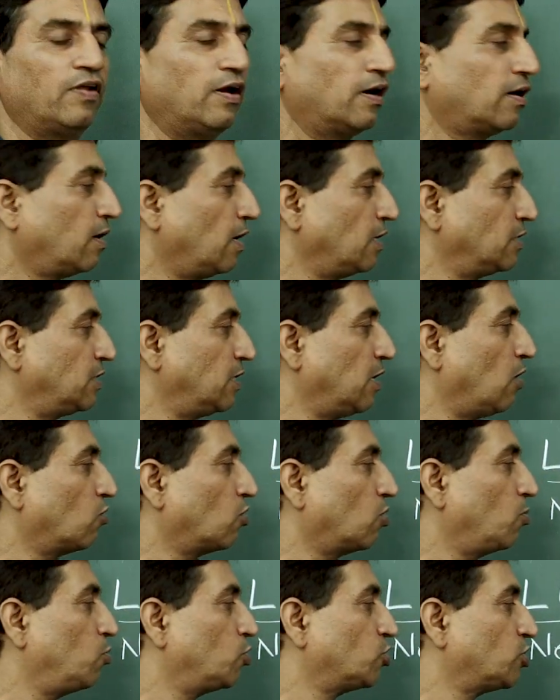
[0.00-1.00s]
electrons in
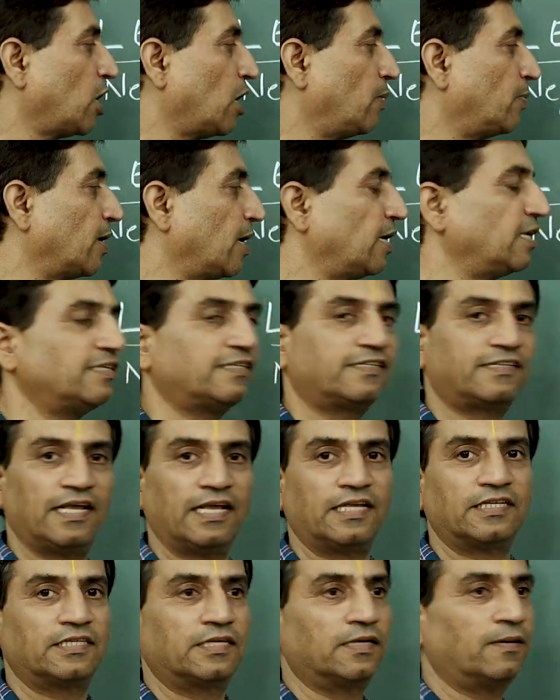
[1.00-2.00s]
outermost orbital is
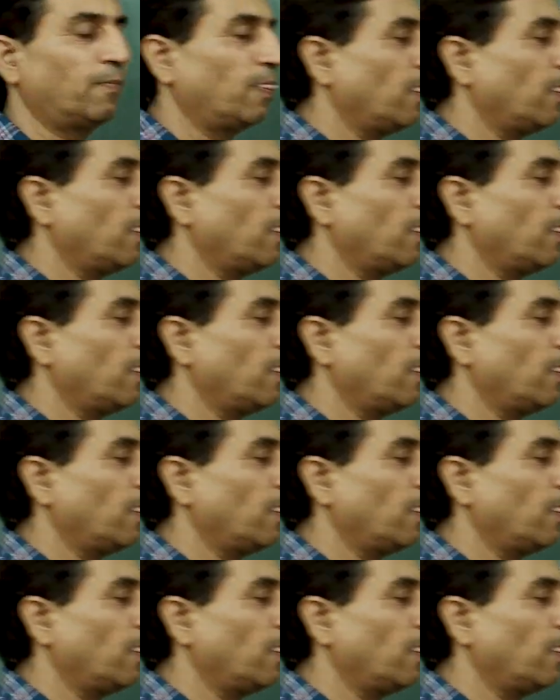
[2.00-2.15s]
6,